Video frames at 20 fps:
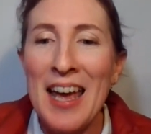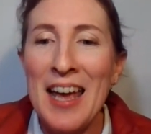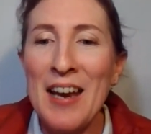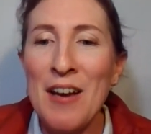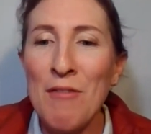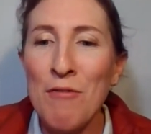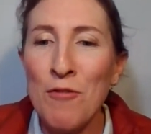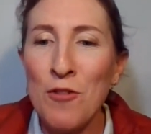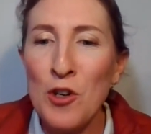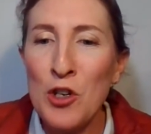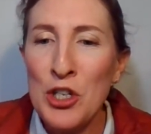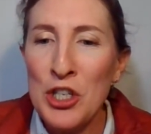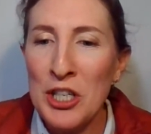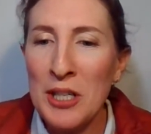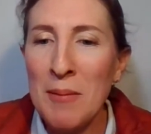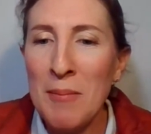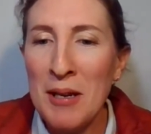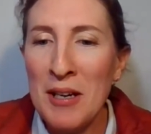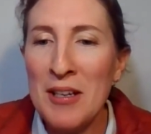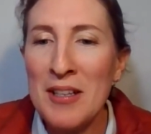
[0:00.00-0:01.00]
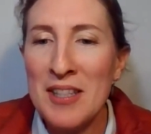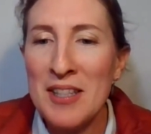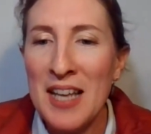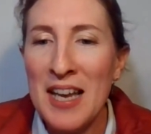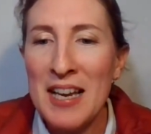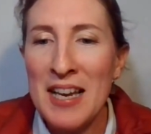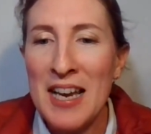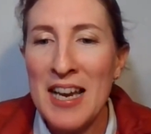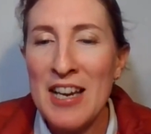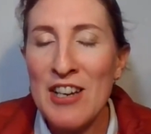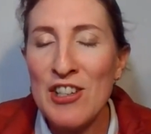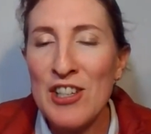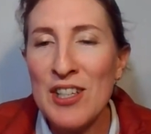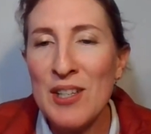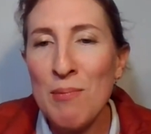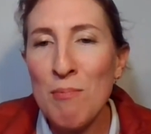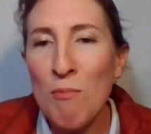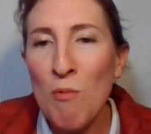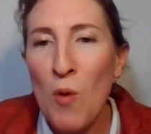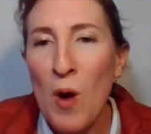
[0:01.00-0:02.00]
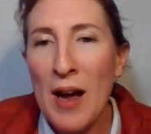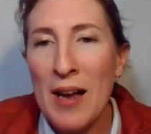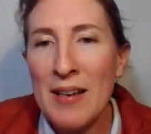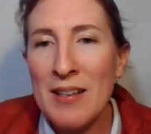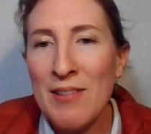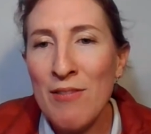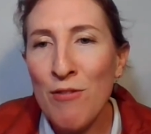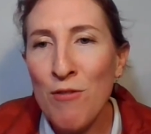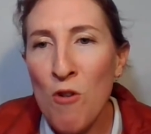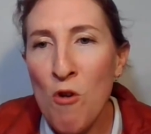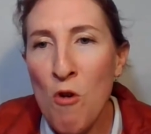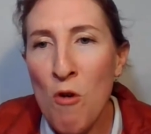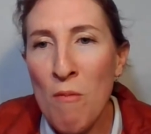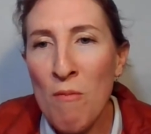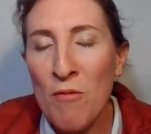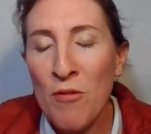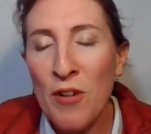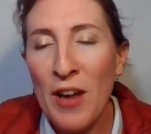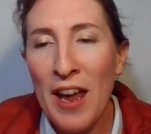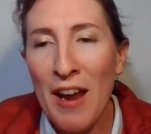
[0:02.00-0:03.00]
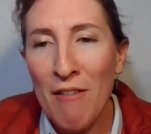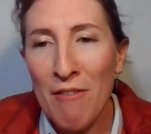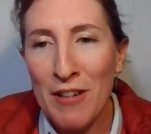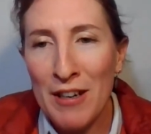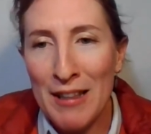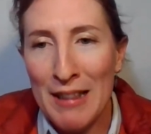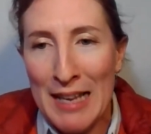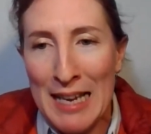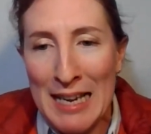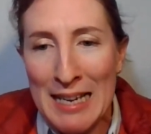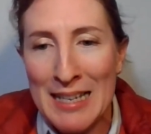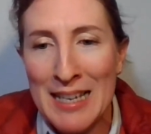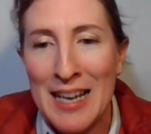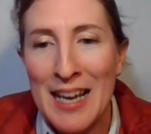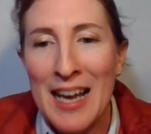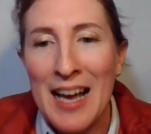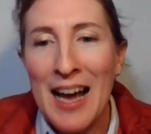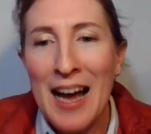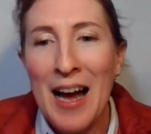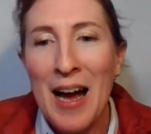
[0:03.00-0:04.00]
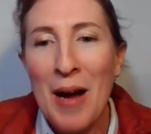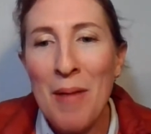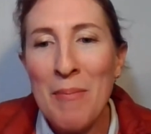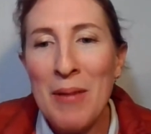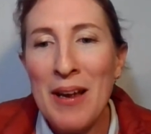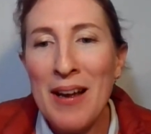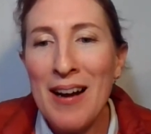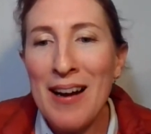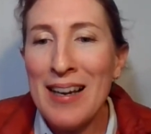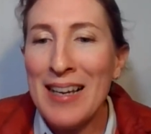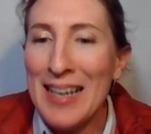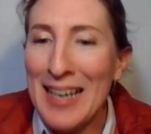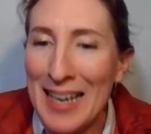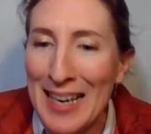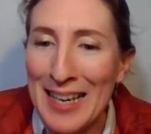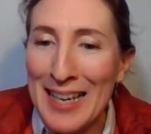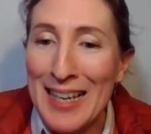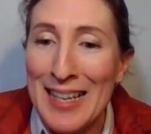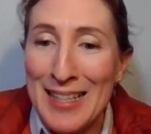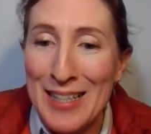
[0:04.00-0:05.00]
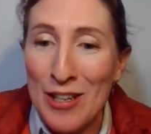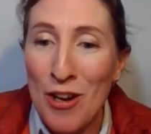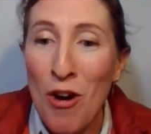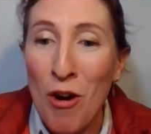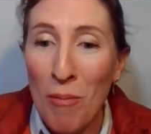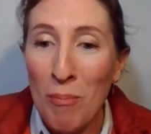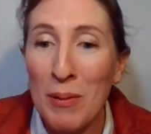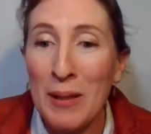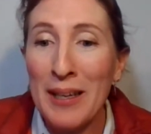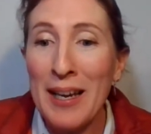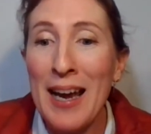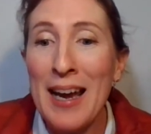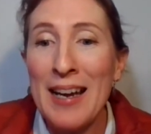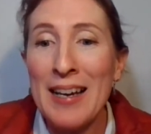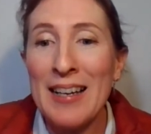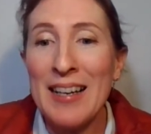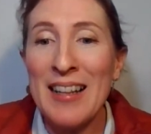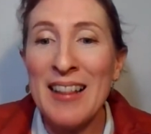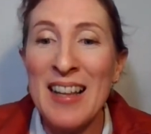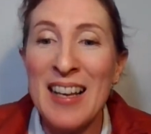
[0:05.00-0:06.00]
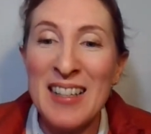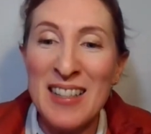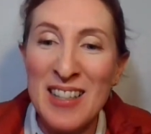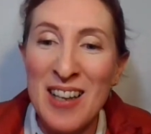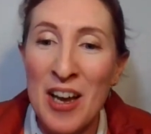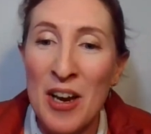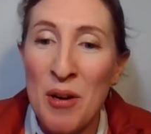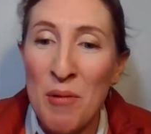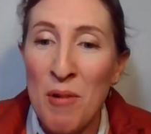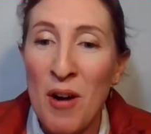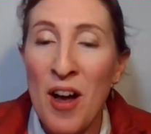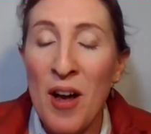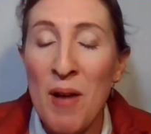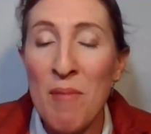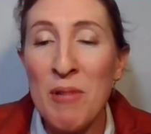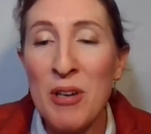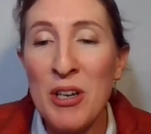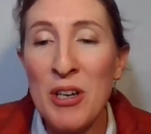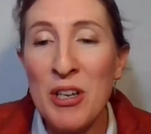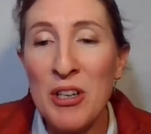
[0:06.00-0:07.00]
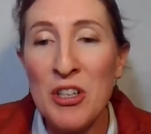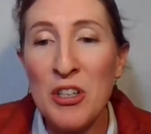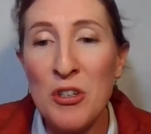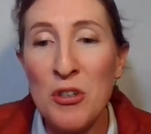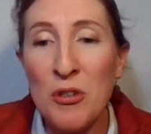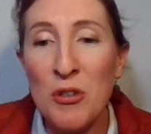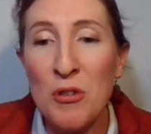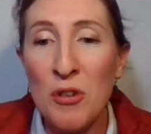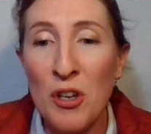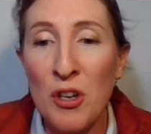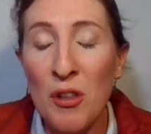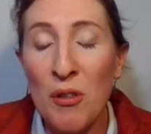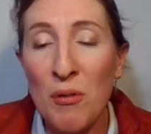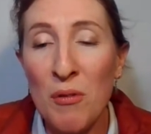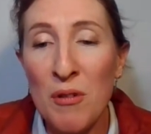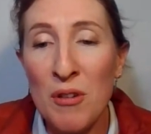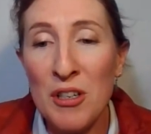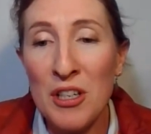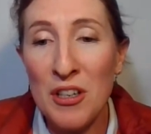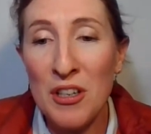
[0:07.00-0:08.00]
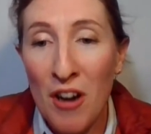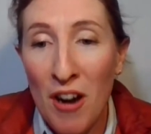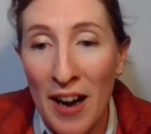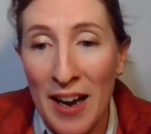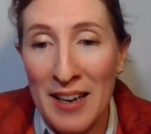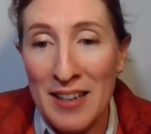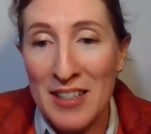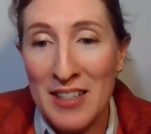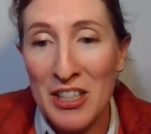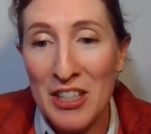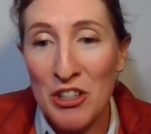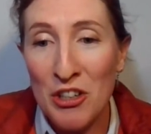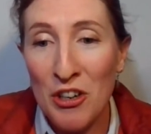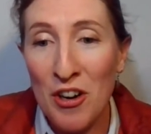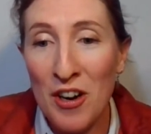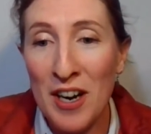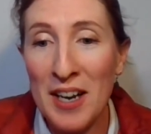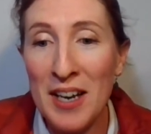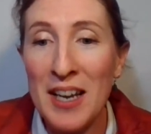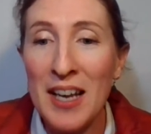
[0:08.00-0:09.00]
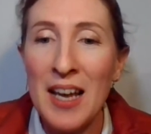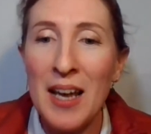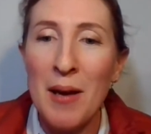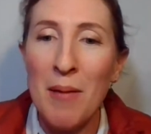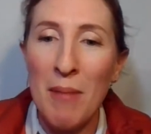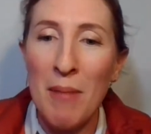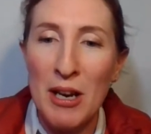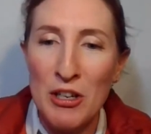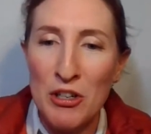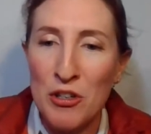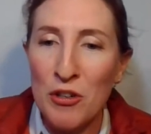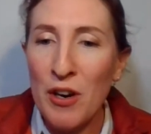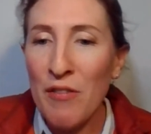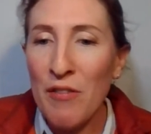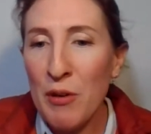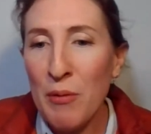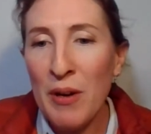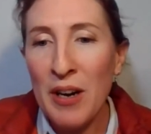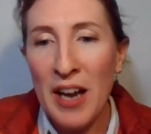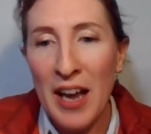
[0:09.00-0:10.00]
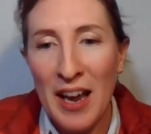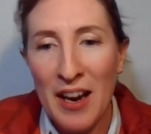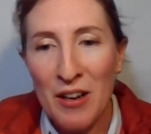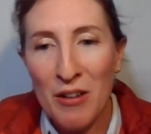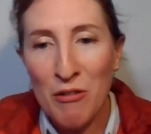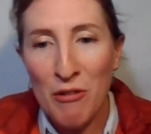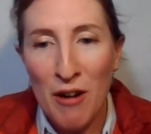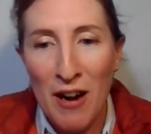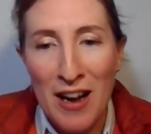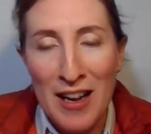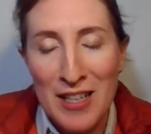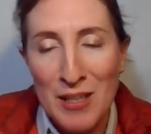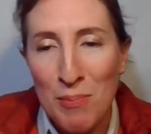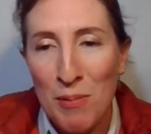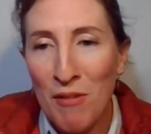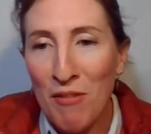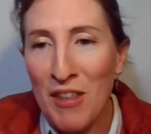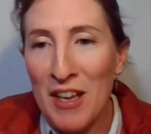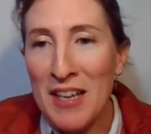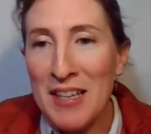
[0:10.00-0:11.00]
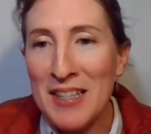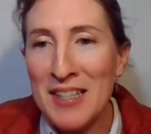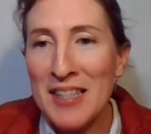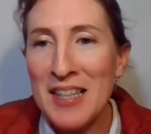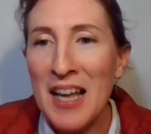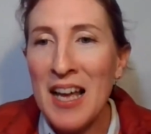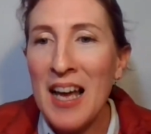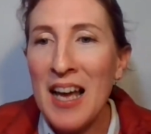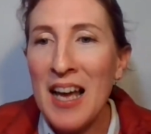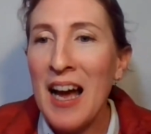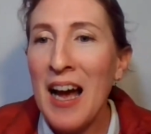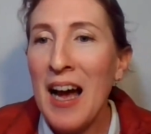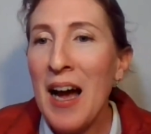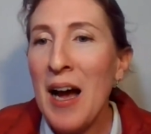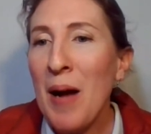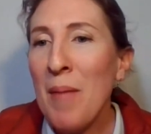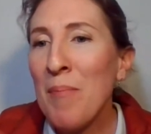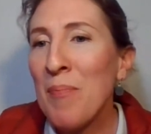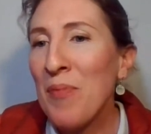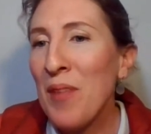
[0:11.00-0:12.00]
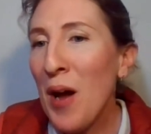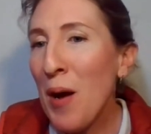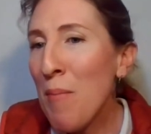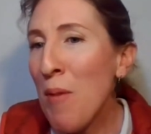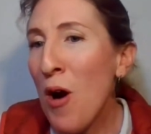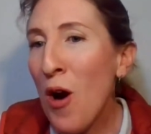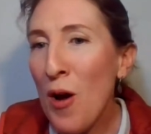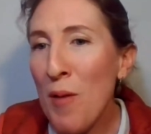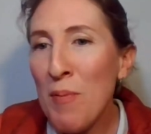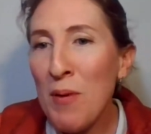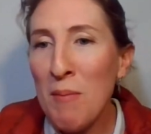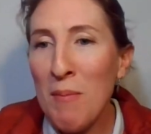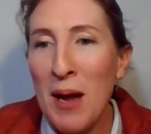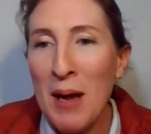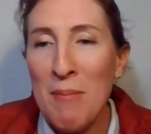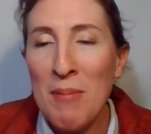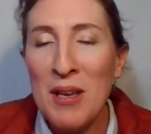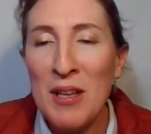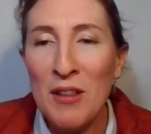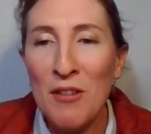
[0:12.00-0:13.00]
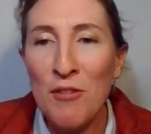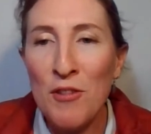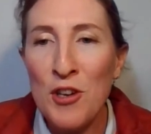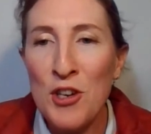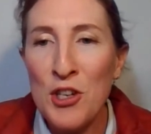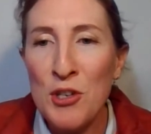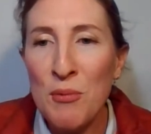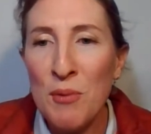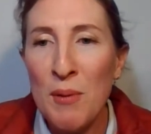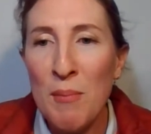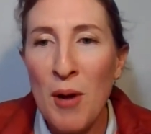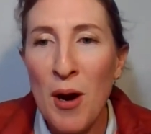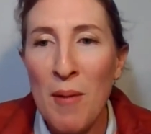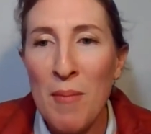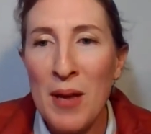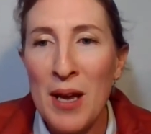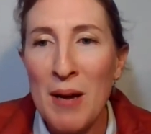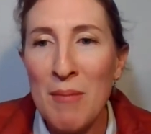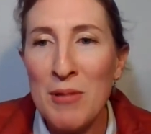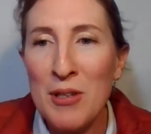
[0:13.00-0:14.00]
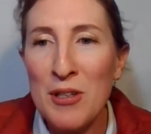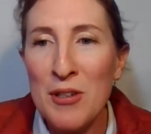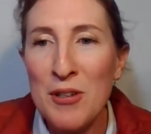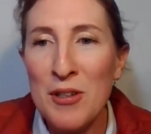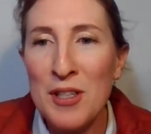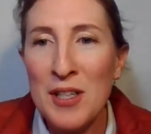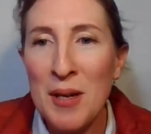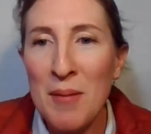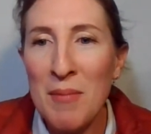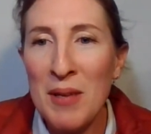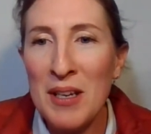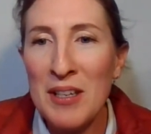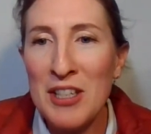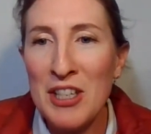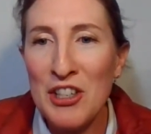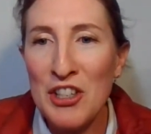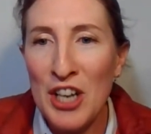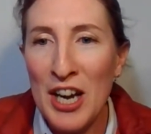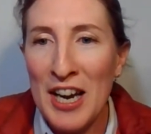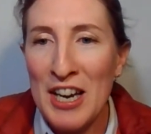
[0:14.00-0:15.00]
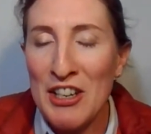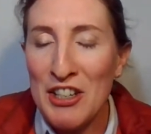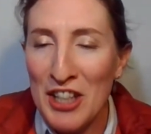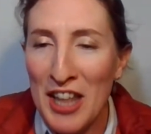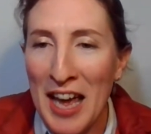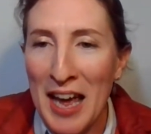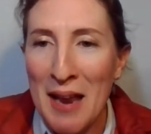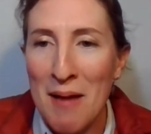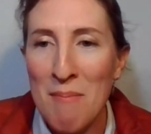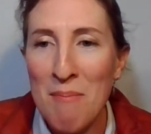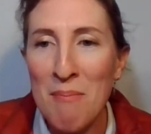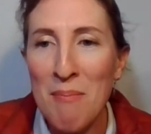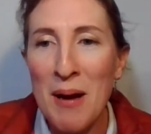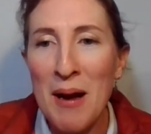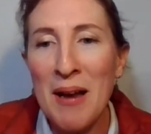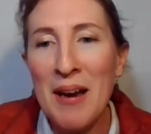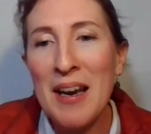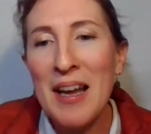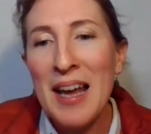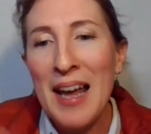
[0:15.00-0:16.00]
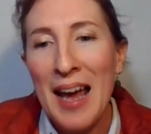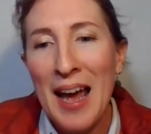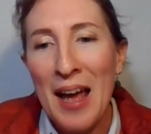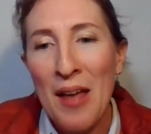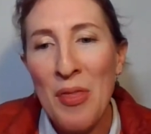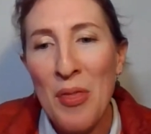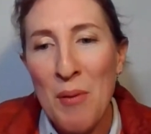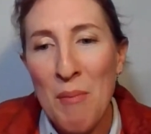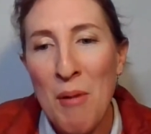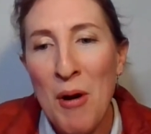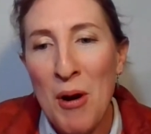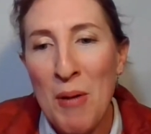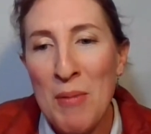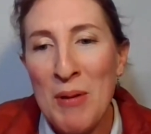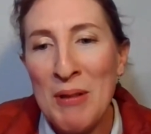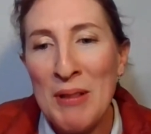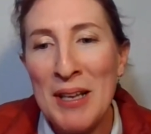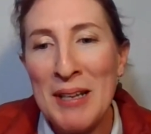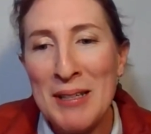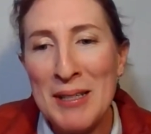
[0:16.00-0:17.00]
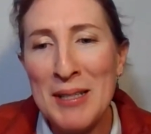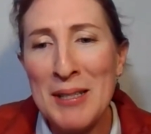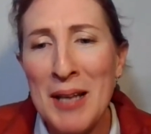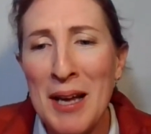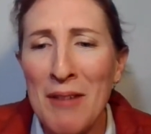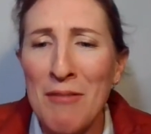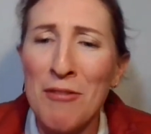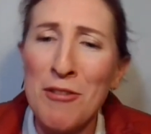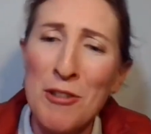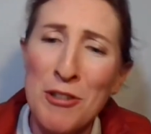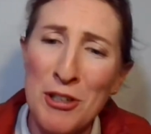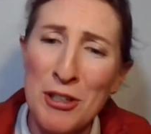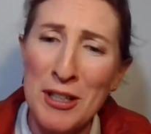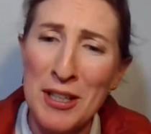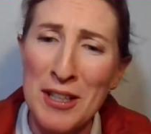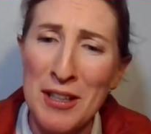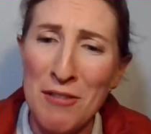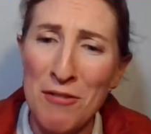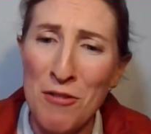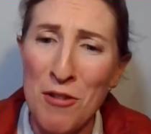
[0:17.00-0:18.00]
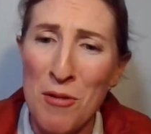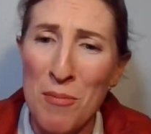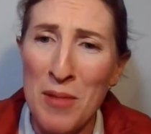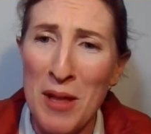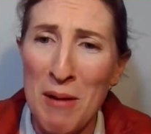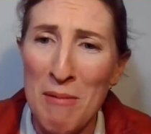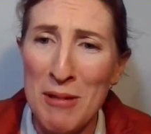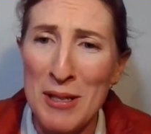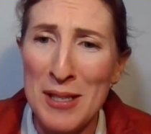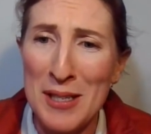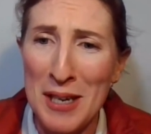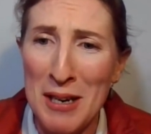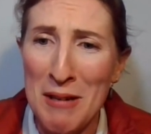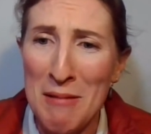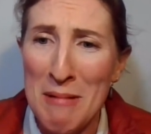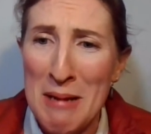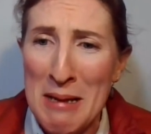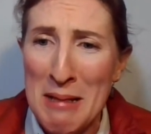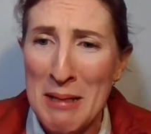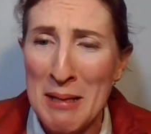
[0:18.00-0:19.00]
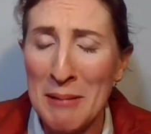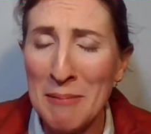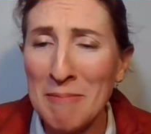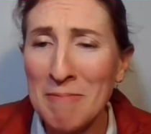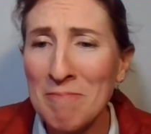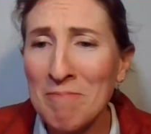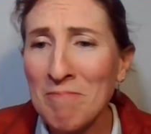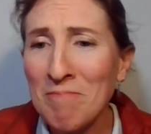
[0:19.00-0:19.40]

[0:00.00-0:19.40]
and unfortunately, because they need just one form for everything, it is complicated, and that's kind of why I wanted to talk you through it tonight, to try and make sure everyone had a grasp of this. I'm hoping maybe in the future we might be able to do something to change that, but at the moment that's unfortunately the form that we're stuck with.